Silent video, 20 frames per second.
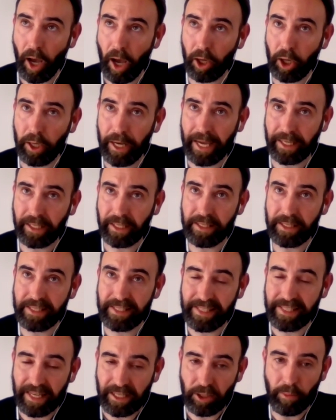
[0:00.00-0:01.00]
connect and
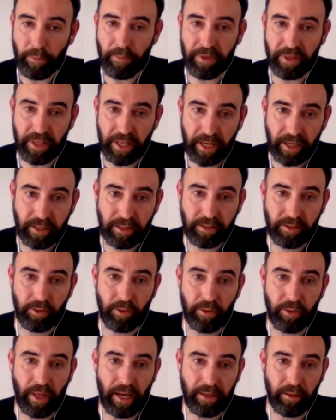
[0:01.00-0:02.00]
set up things so
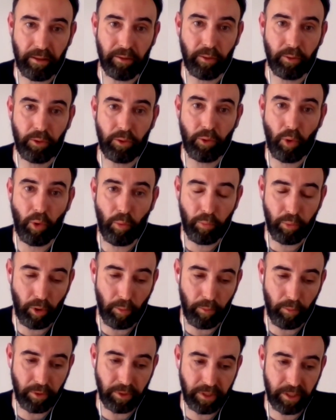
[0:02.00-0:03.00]
that your
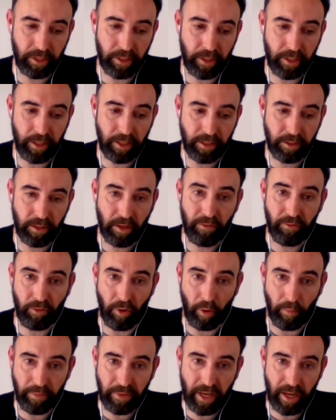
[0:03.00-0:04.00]
property is
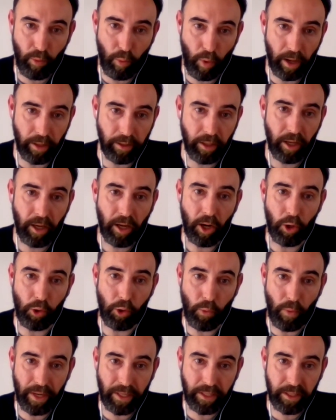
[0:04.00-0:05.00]
from day one
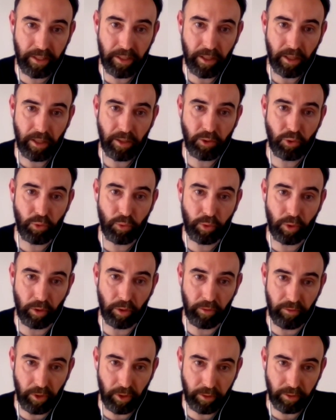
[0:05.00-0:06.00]
ready to
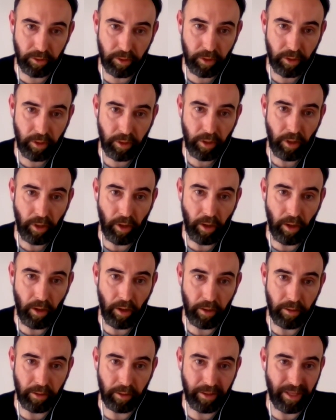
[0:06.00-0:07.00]
convert.
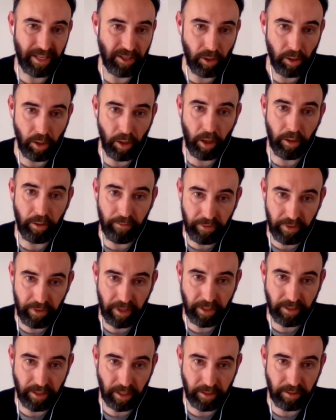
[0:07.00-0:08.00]
I think there's a lot of
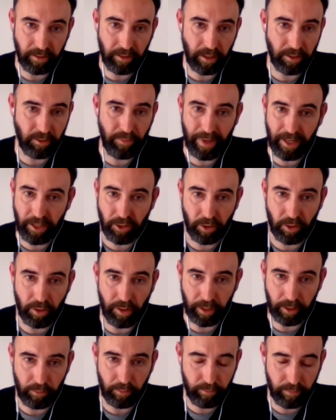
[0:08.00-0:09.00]
things that, as you mentioned,
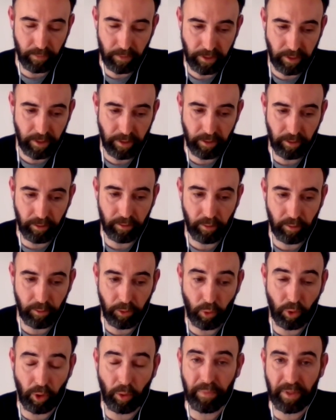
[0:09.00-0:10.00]
like this is,
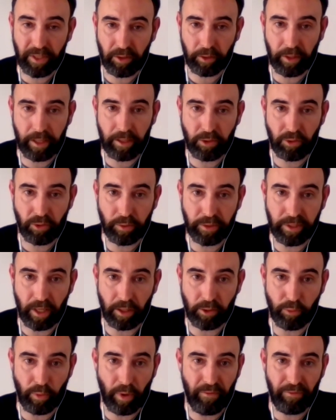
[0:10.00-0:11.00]
you compete against
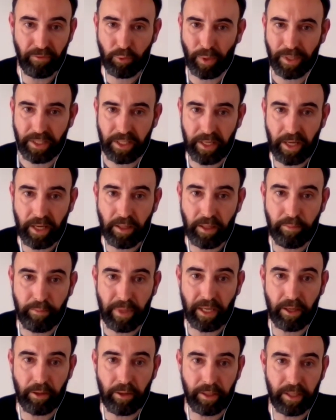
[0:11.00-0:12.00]
hotels where 28
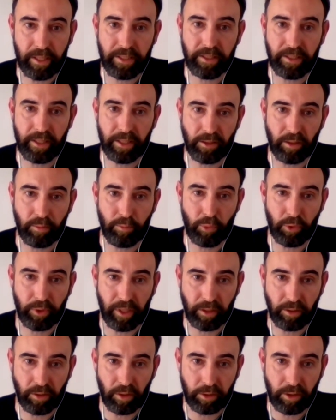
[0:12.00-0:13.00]
million listings on
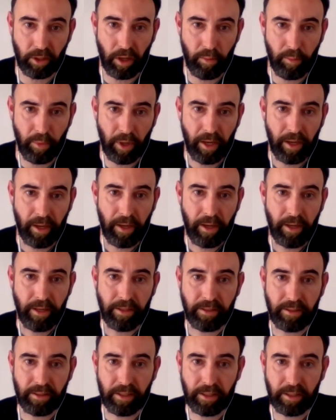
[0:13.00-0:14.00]
Booking.com,
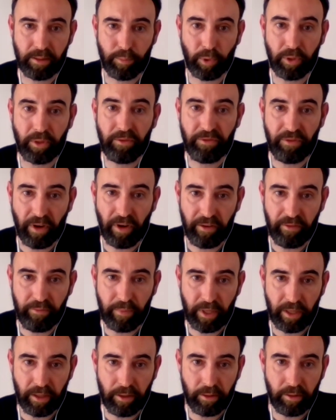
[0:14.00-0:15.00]
6.5
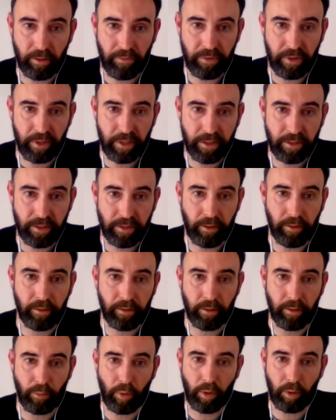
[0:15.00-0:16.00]
million of these
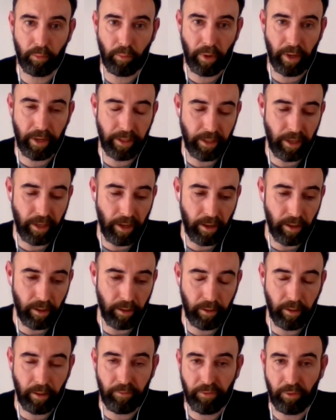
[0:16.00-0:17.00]
worldwide
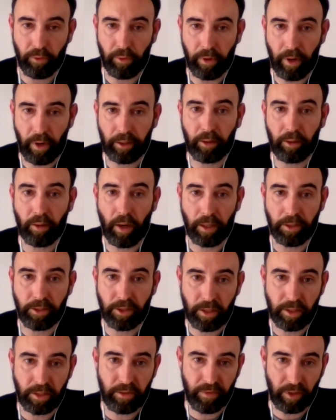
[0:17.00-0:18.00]
are for
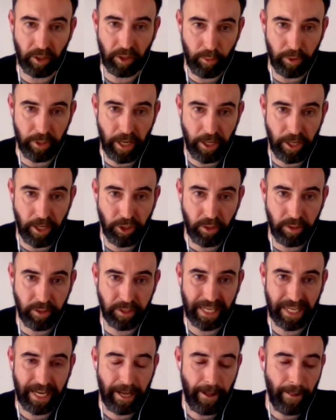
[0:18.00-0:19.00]
alternative
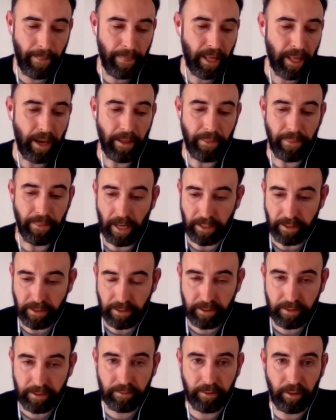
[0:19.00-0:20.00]
accommodations.
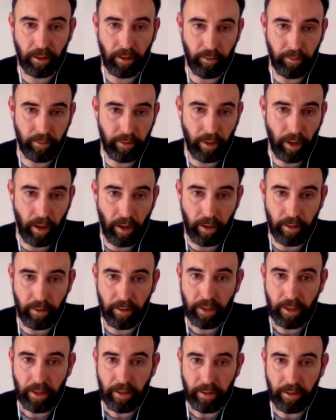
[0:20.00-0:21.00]
That's, we
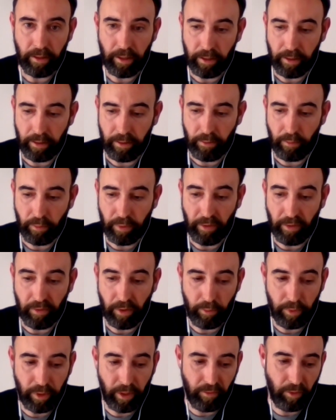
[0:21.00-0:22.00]

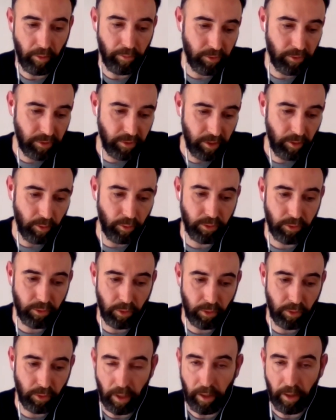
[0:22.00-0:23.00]
have obviously
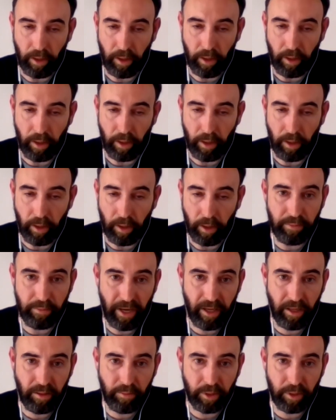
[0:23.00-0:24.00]
also a lot of
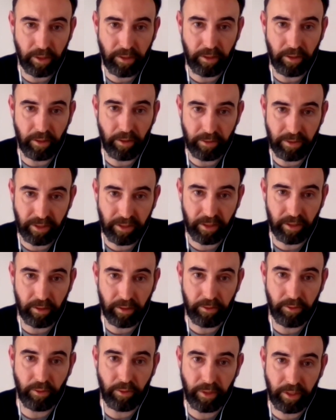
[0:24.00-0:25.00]
demand, but
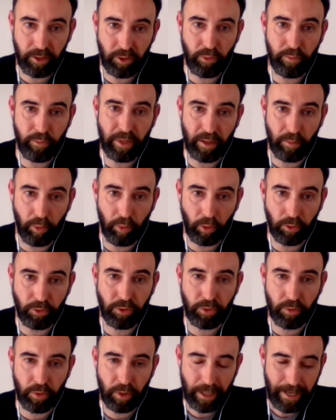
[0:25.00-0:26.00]
still you need to be able
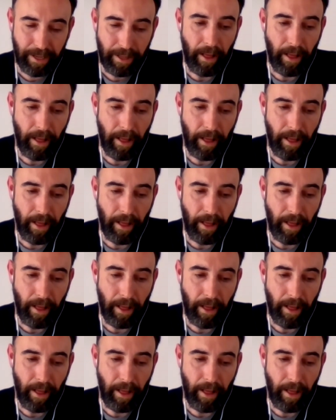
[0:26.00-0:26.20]
to